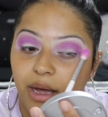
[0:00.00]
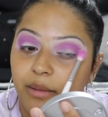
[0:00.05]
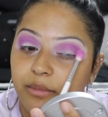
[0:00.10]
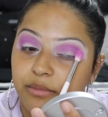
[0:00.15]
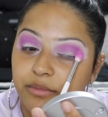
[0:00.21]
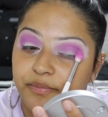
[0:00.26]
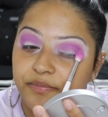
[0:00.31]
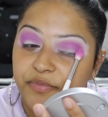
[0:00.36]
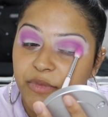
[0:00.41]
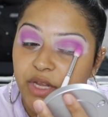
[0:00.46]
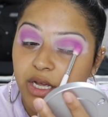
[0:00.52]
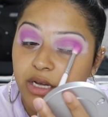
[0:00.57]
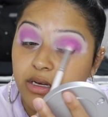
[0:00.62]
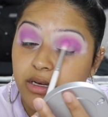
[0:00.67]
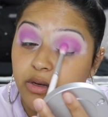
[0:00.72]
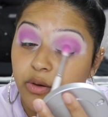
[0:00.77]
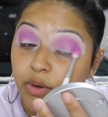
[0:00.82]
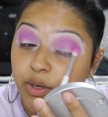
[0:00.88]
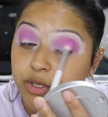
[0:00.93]
I'm
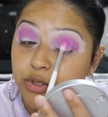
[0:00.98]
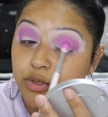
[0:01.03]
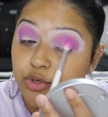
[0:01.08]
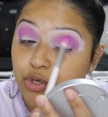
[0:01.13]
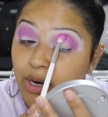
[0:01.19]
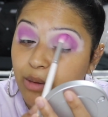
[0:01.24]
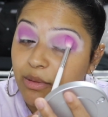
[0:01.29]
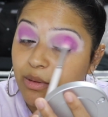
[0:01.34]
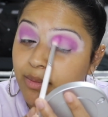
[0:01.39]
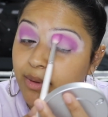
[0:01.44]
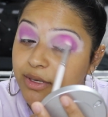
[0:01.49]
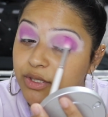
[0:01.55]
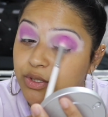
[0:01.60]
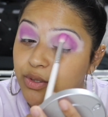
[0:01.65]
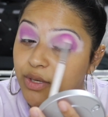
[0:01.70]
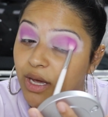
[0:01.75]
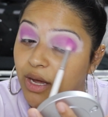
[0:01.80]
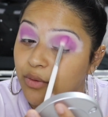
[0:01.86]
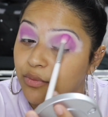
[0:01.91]
going to try my best
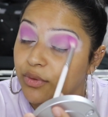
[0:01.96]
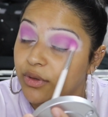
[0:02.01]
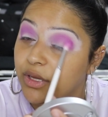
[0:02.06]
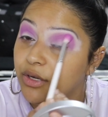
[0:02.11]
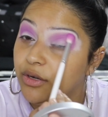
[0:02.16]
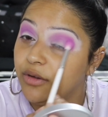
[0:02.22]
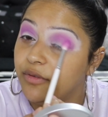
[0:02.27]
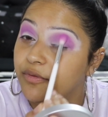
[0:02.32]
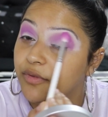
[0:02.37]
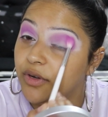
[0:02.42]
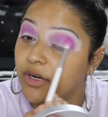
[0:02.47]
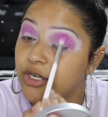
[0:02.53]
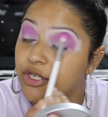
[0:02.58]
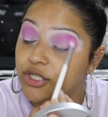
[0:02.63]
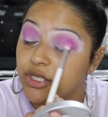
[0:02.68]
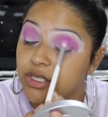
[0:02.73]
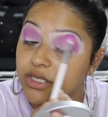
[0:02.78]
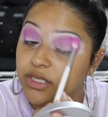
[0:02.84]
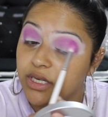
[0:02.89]
to get really good
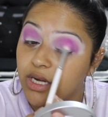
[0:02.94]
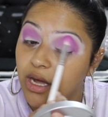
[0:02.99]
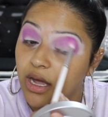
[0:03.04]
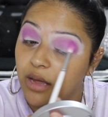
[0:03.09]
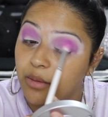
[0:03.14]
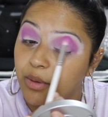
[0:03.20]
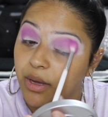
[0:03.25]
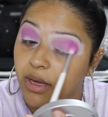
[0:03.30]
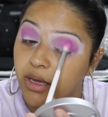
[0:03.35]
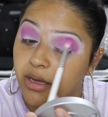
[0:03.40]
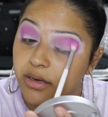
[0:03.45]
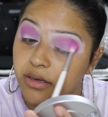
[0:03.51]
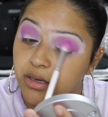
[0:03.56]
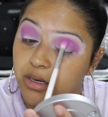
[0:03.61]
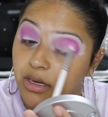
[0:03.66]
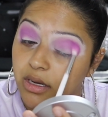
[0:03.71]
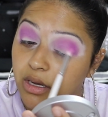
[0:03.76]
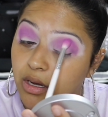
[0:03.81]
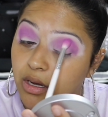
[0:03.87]
footage this time,
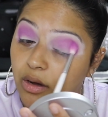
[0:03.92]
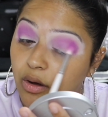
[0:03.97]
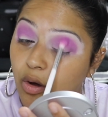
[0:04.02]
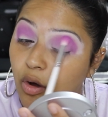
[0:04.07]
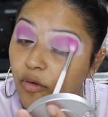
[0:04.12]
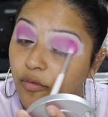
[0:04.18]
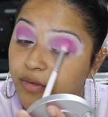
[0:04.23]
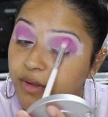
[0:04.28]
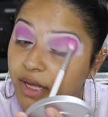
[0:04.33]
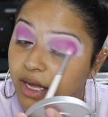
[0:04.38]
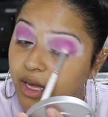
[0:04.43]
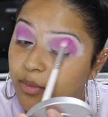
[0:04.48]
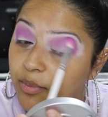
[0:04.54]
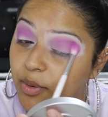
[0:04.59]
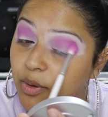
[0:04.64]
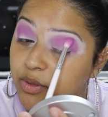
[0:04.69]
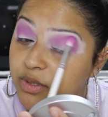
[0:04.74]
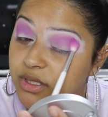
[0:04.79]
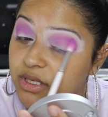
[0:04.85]
and hopefully I can
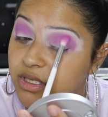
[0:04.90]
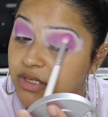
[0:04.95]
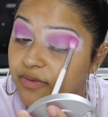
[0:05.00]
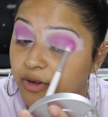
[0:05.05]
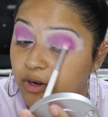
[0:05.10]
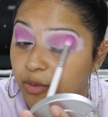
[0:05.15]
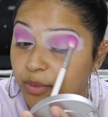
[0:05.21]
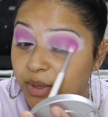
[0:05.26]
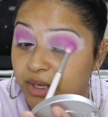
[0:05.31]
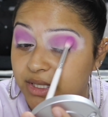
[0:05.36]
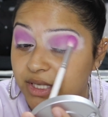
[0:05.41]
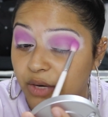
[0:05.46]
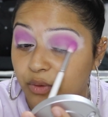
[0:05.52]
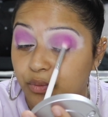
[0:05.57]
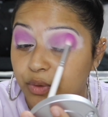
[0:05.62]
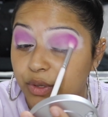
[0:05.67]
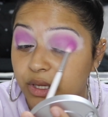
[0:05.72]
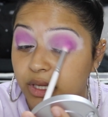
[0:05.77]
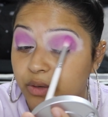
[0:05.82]
post this video because I
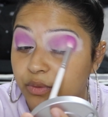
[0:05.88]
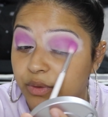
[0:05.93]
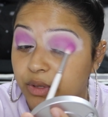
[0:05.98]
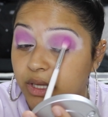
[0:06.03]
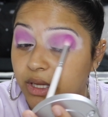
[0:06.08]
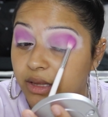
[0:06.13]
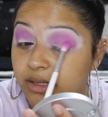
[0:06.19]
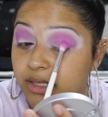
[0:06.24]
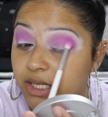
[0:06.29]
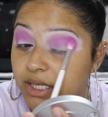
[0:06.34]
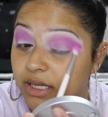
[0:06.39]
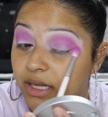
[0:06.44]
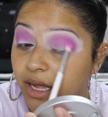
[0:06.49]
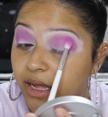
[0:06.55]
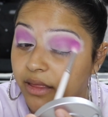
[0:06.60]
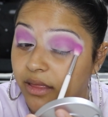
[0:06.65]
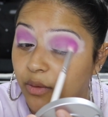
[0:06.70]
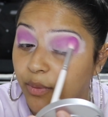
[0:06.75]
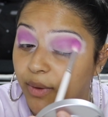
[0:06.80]
really did
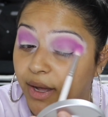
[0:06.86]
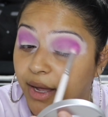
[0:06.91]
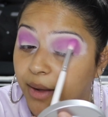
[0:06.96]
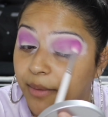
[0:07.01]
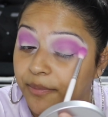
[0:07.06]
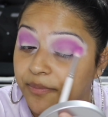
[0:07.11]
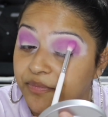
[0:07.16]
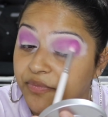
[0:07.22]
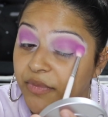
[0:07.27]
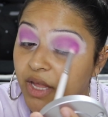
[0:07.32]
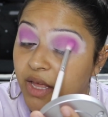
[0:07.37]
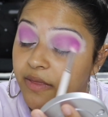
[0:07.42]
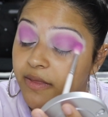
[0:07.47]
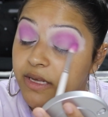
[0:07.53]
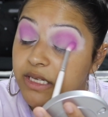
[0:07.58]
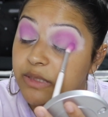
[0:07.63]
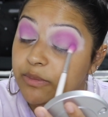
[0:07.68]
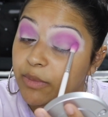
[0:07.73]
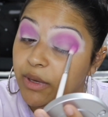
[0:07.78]
like the way
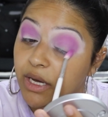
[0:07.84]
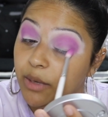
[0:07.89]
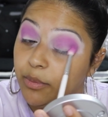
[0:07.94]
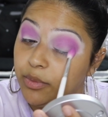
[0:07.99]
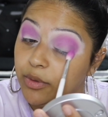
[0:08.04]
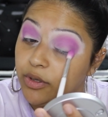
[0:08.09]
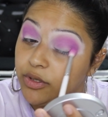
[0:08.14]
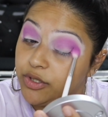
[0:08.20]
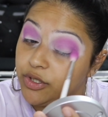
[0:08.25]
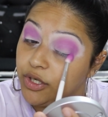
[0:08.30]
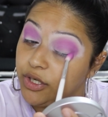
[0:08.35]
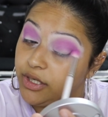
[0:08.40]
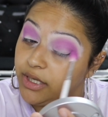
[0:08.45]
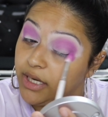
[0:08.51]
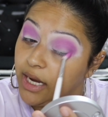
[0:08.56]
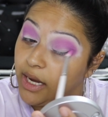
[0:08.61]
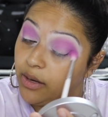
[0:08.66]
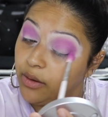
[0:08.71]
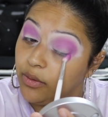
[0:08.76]
this makeup look
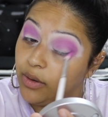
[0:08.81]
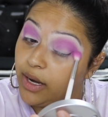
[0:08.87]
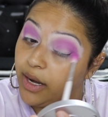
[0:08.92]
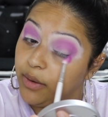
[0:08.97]
turned out.